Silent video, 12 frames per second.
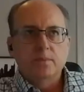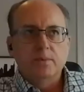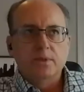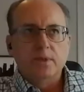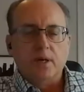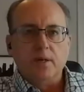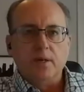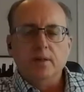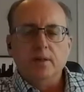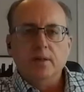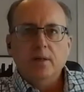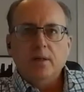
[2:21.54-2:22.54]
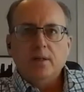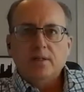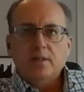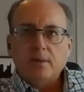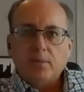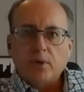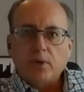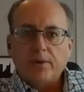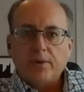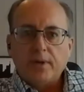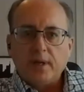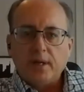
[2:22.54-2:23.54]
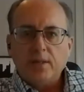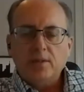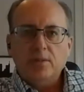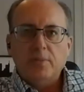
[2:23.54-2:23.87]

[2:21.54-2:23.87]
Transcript: done similar things,